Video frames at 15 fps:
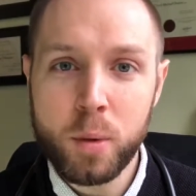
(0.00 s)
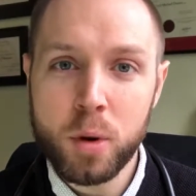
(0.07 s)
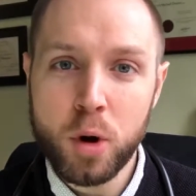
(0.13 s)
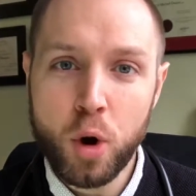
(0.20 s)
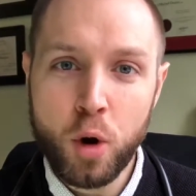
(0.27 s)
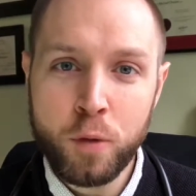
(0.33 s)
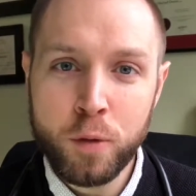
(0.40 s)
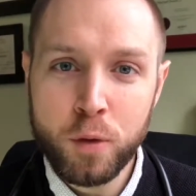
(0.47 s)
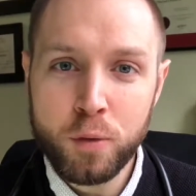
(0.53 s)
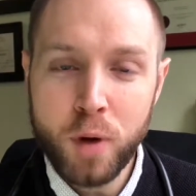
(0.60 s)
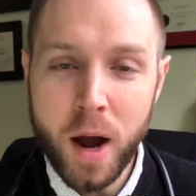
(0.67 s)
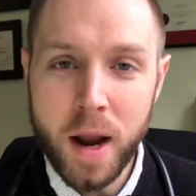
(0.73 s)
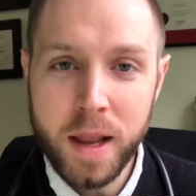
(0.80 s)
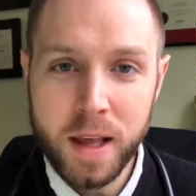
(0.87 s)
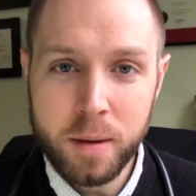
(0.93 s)
We're
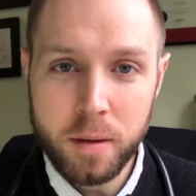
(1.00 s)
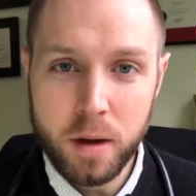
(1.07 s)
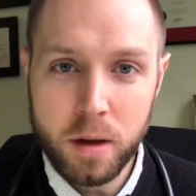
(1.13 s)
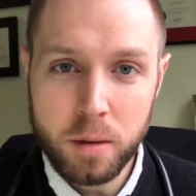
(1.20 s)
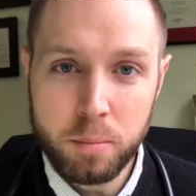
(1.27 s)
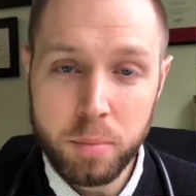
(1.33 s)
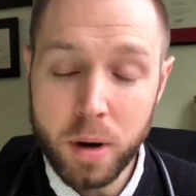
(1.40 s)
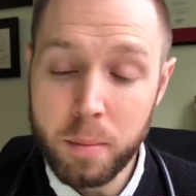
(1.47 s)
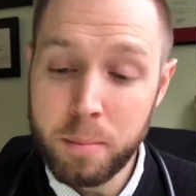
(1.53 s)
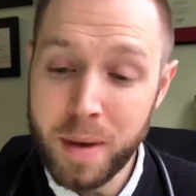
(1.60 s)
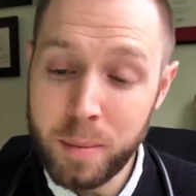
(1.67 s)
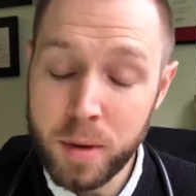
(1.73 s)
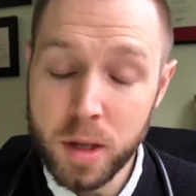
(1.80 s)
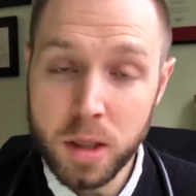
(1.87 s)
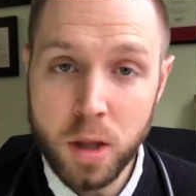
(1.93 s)
overriding
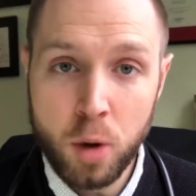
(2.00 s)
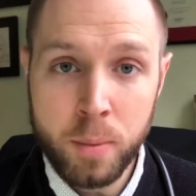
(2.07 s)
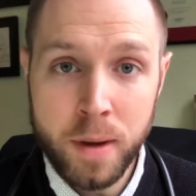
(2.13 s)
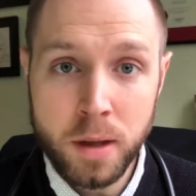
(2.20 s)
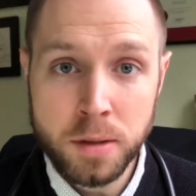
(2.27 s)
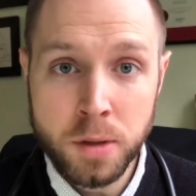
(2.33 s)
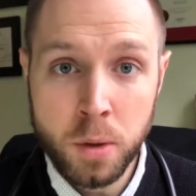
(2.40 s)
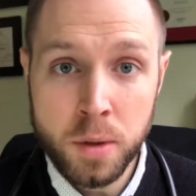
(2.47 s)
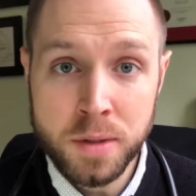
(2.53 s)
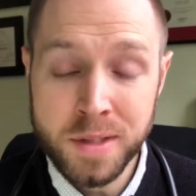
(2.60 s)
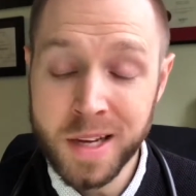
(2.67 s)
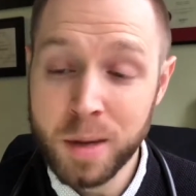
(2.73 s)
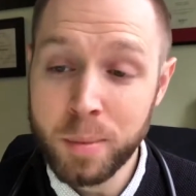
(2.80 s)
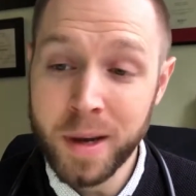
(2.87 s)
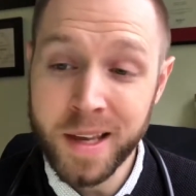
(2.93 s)
maybe a low melatonin
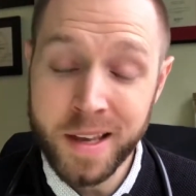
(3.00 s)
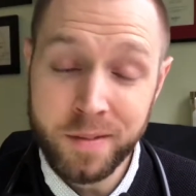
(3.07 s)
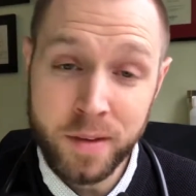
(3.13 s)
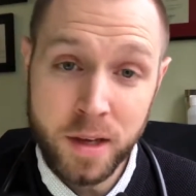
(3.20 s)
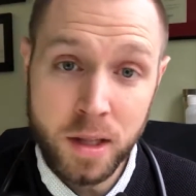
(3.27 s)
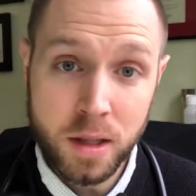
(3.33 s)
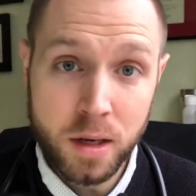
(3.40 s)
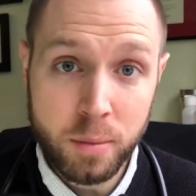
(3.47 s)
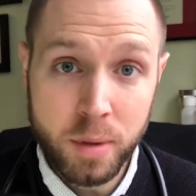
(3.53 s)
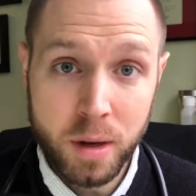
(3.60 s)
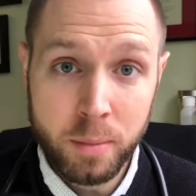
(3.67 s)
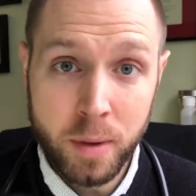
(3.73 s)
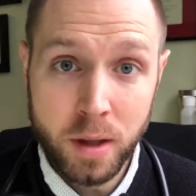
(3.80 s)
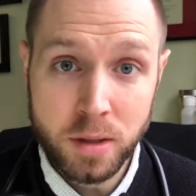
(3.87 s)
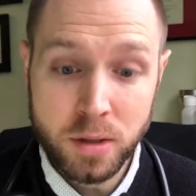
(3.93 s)
signal by giving a little bit
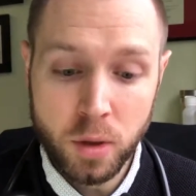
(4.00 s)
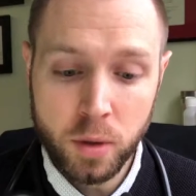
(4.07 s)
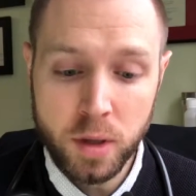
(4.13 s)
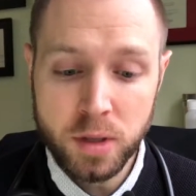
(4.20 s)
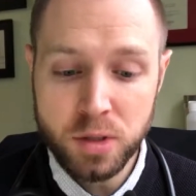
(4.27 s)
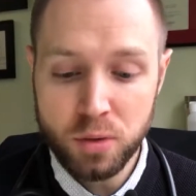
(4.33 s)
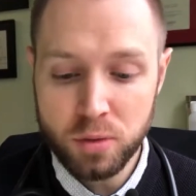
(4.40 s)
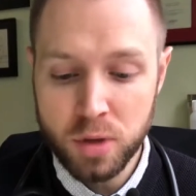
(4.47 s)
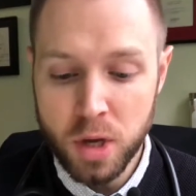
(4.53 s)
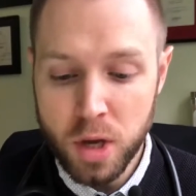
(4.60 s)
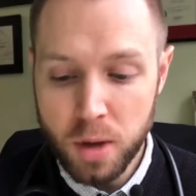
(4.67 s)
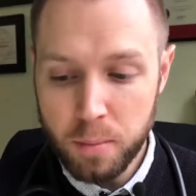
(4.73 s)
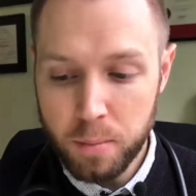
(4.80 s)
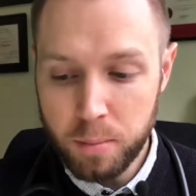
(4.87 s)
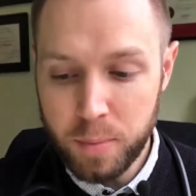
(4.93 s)
of melatonin to
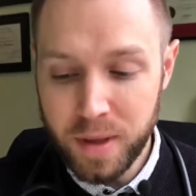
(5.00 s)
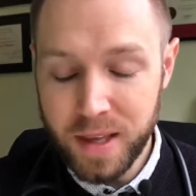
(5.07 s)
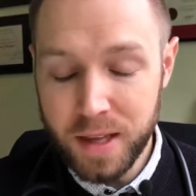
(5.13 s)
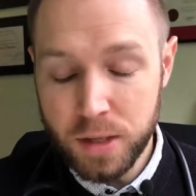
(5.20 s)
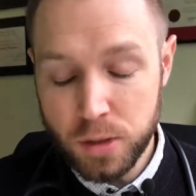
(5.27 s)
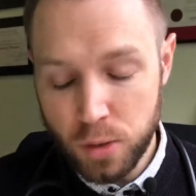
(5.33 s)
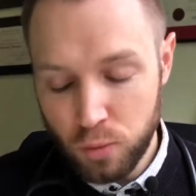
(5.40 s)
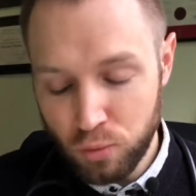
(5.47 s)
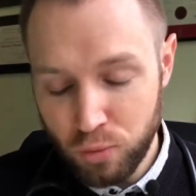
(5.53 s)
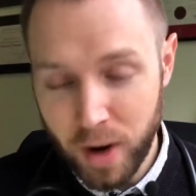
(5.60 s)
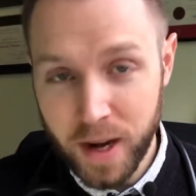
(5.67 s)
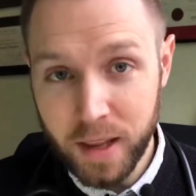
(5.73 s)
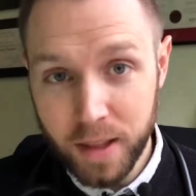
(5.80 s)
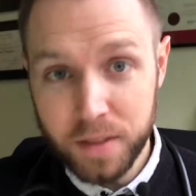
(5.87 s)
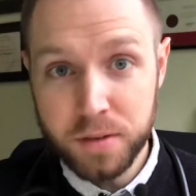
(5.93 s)
begin to
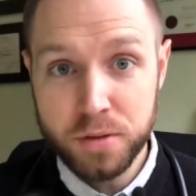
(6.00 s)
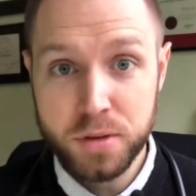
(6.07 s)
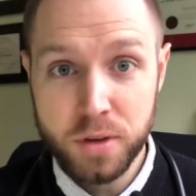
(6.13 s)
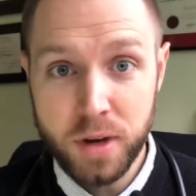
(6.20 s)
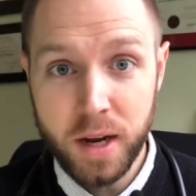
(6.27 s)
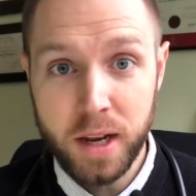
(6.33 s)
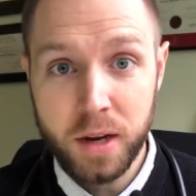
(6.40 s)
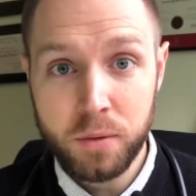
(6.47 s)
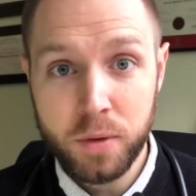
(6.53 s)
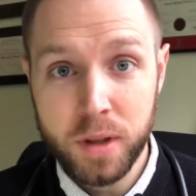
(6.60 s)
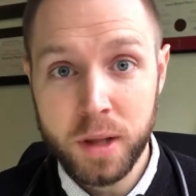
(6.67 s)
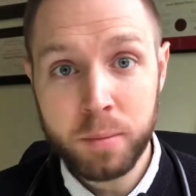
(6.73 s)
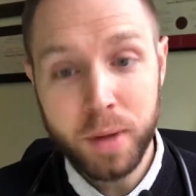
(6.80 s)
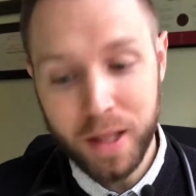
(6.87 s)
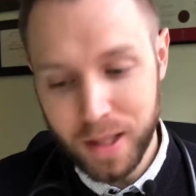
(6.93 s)
regulate the circadian
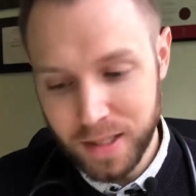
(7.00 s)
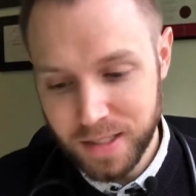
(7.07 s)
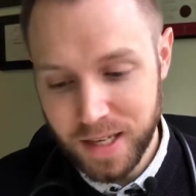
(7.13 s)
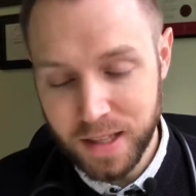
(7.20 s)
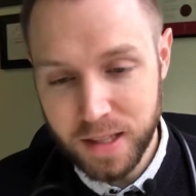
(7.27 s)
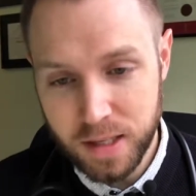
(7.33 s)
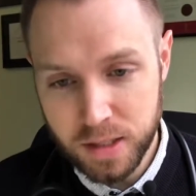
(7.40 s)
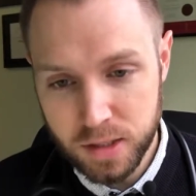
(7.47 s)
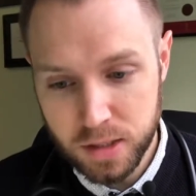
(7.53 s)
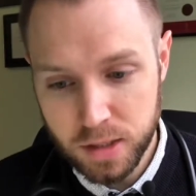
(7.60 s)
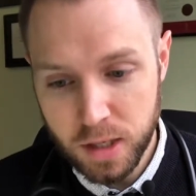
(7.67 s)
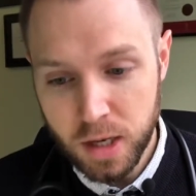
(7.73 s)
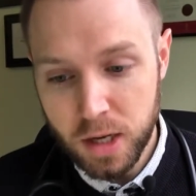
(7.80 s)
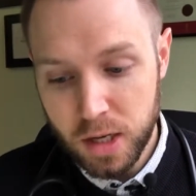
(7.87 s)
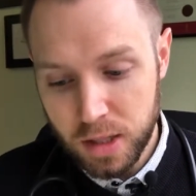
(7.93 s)
rhythm. Like, let's get this
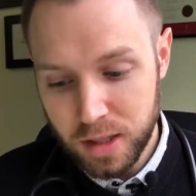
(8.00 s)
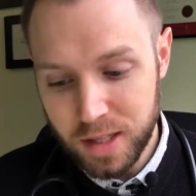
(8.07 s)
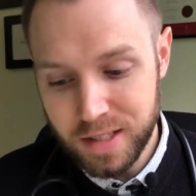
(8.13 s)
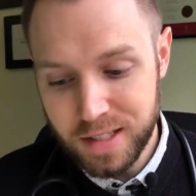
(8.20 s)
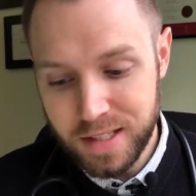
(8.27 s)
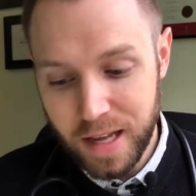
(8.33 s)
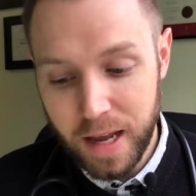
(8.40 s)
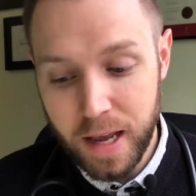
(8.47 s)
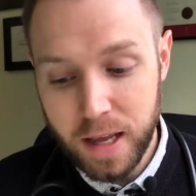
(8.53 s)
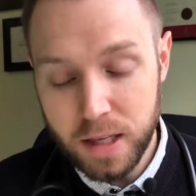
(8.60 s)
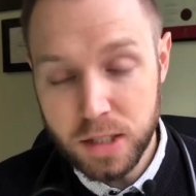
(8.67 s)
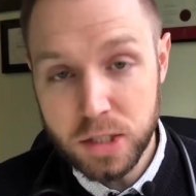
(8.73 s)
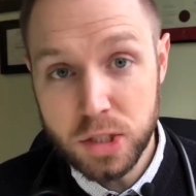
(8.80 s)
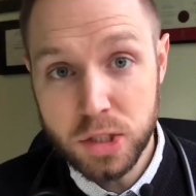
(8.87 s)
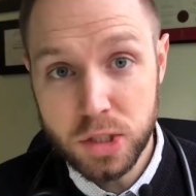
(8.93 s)

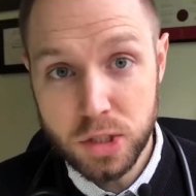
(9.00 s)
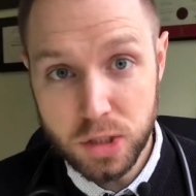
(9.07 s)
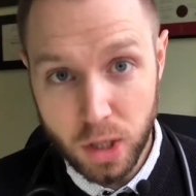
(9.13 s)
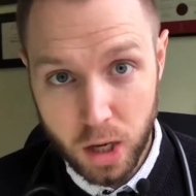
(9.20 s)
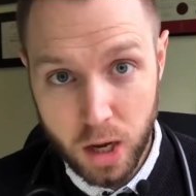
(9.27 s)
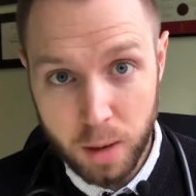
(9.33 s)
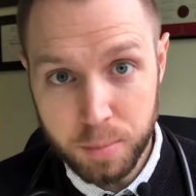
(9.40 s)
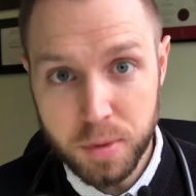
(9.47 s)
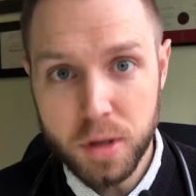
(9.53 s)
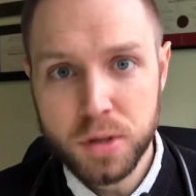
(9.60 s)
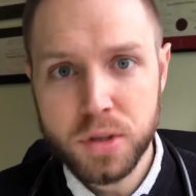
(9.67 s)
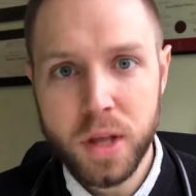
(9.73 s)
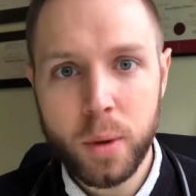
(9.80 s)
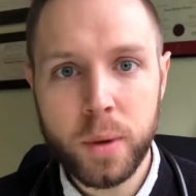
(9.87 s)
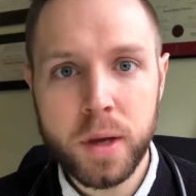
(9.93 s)
day stopped
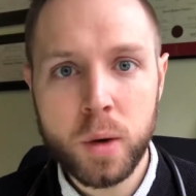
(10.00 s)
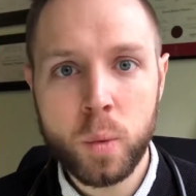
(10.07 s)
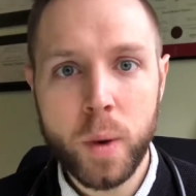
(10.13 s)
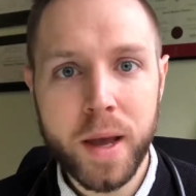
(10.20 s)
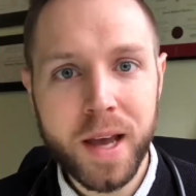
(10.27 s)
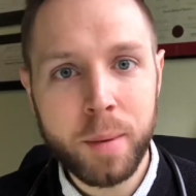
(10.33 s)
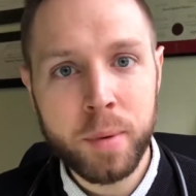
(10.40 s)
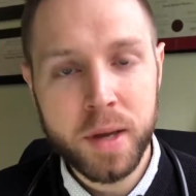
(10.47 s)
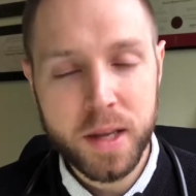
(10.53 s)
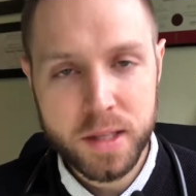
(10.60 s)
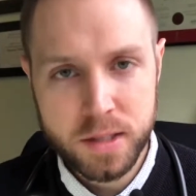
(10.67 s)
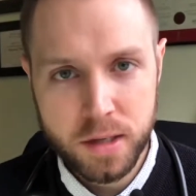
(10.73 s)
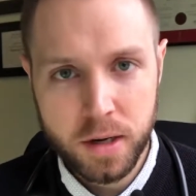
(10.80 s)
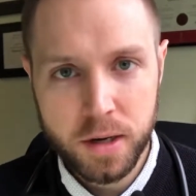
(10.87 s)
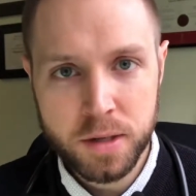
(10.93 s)
so that we can wake up and
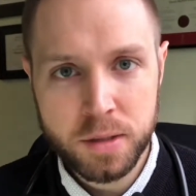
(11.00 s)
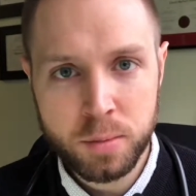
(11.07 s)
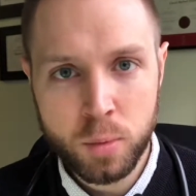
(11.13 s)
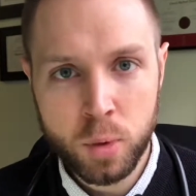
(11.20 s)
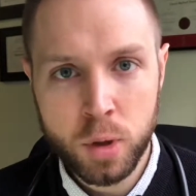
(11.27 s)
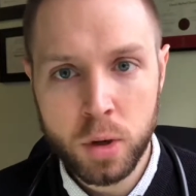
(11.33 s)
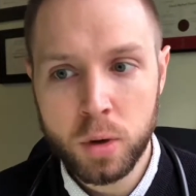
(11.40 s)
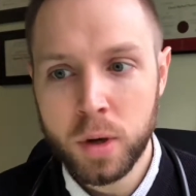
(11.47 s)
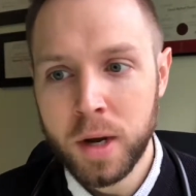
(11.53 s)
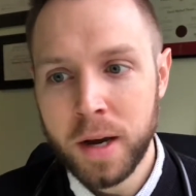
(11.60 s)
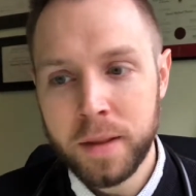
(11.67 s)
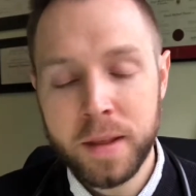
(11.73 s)
get started tomorrow.